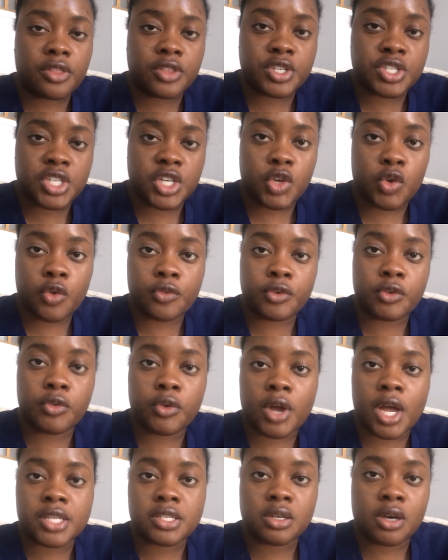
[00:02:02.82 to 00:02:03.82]
of the sheet or if you
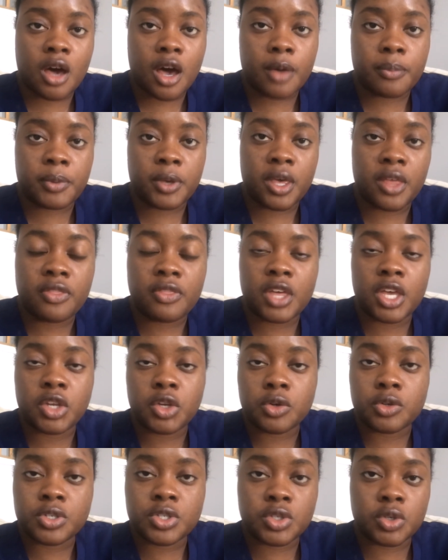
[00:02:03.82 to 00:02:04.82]
forgot to copy it, then
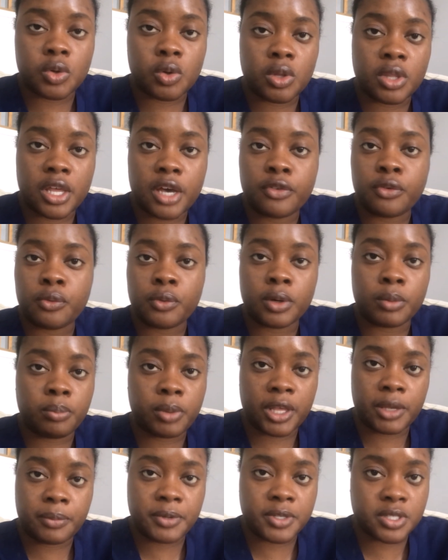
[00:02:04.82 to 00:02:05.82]
you're still left with a
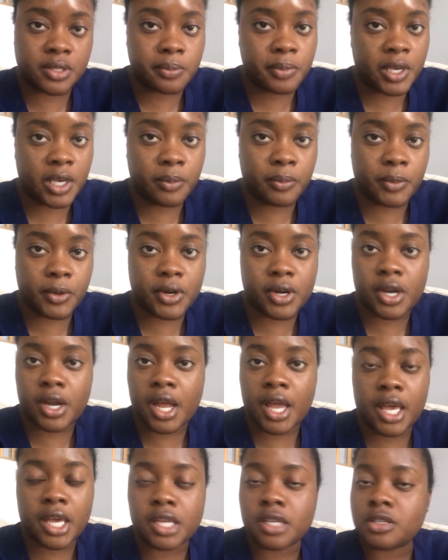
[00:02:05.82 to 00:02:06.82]
blank piece of paper
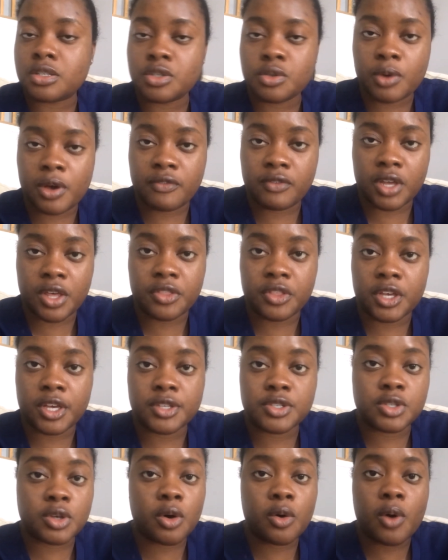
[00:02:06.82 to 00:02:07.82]
and you have nothing.
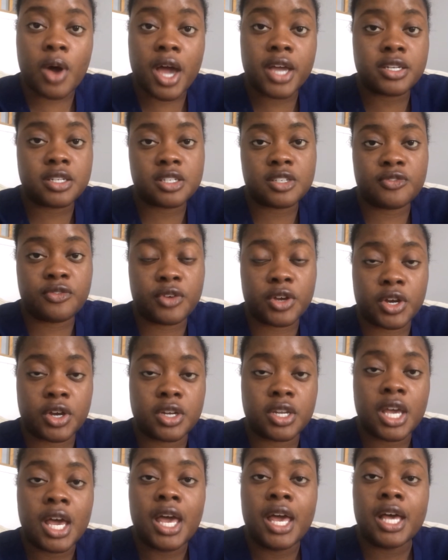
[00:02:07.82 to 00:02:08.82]
So I just
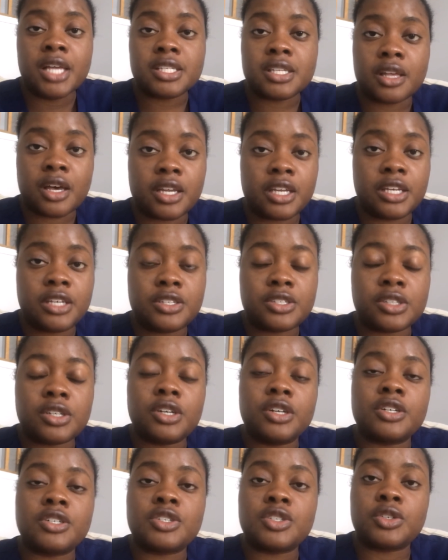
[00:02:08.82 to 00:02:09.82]
figured it's a lot
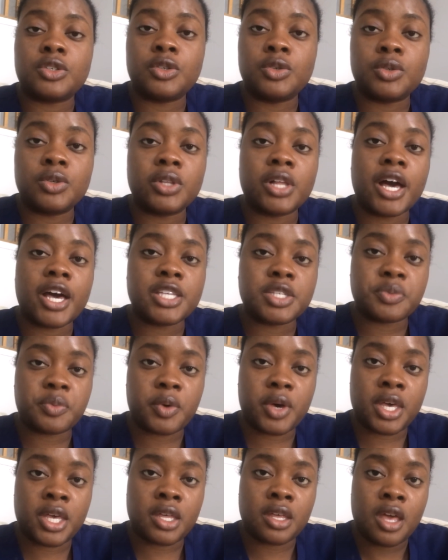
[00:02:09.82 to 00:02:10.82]
easier to utilize
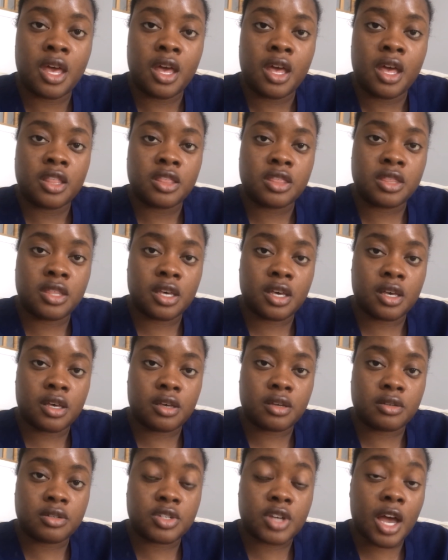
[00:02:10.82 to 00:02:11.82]
what
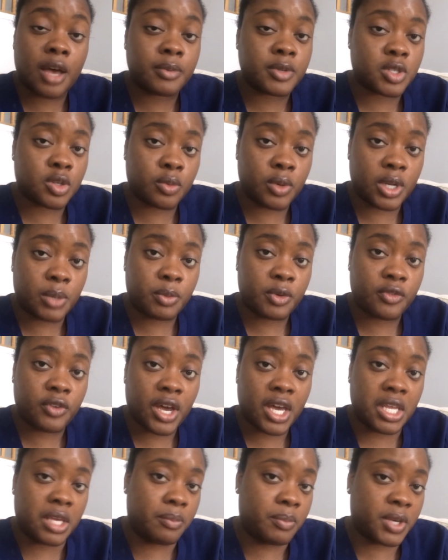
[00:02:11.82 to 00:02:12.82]
the job is already
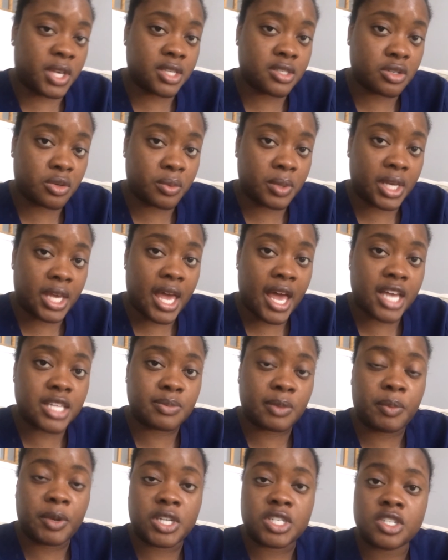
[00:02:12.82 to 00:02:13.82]
provided, because it already has
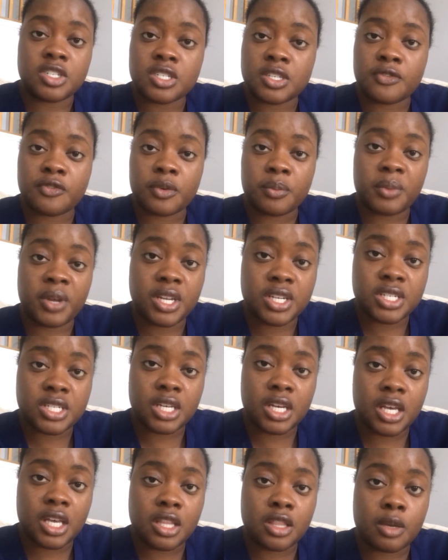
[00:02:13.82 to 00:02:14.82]
my patient's
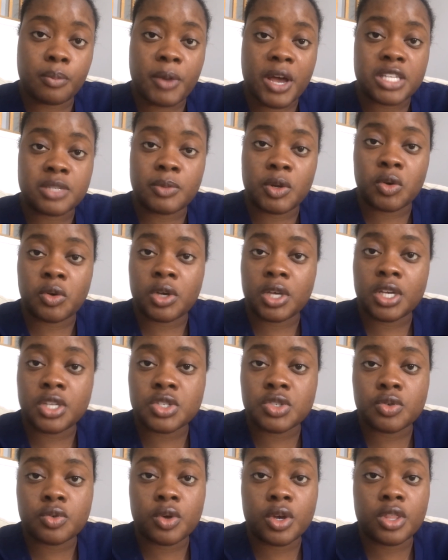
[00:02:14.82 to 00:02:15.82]
information, their past medical
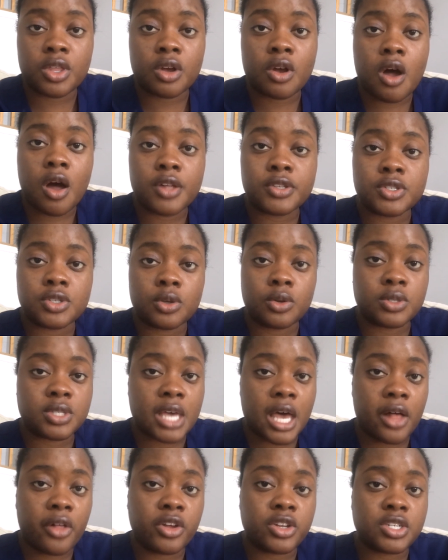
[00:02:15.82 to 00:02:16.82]
history, their consults,
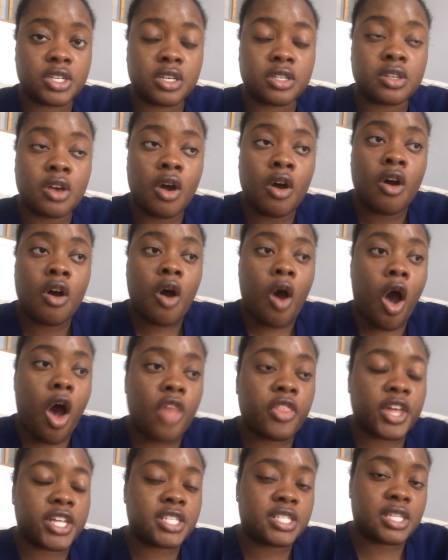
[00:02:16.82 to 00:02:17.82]
allergies,
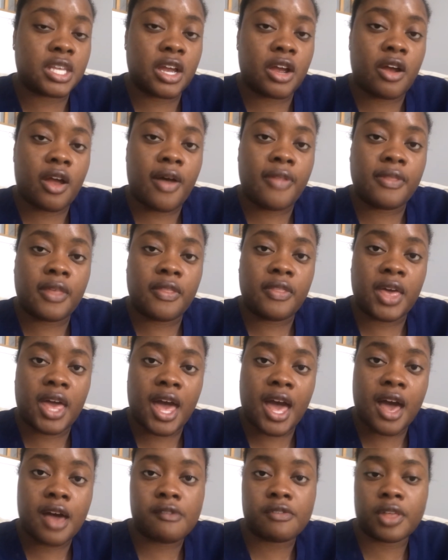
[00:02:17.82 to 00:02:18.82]
all that's there. And then they
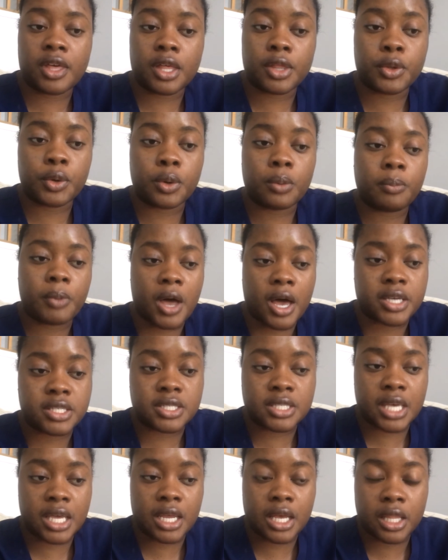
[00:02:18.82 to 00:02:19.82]
have like a little
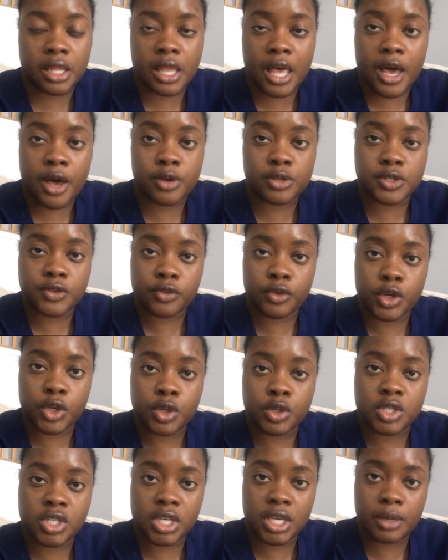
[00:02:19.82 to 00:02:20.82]
box that allows for
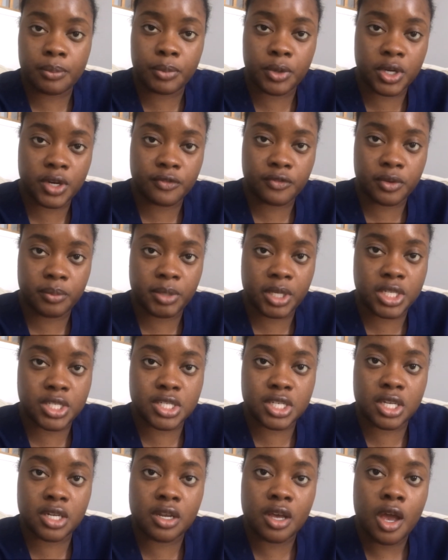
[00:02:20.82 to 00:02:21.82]
you to input
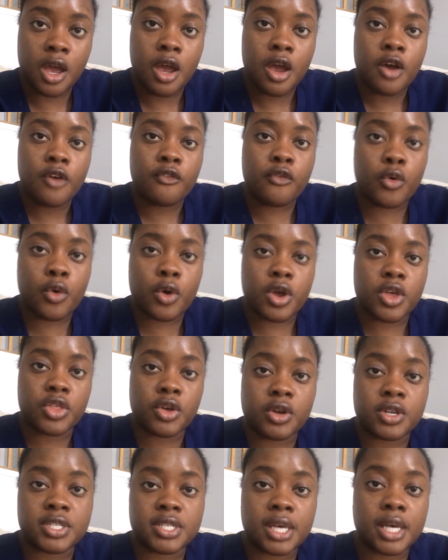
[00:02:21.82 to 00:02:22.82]
information for
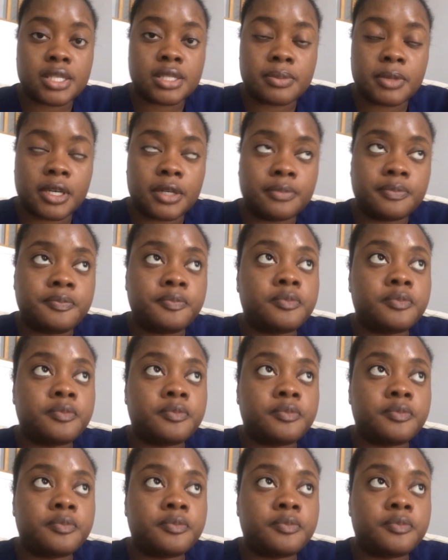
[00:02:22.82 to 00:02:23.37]
their assessment.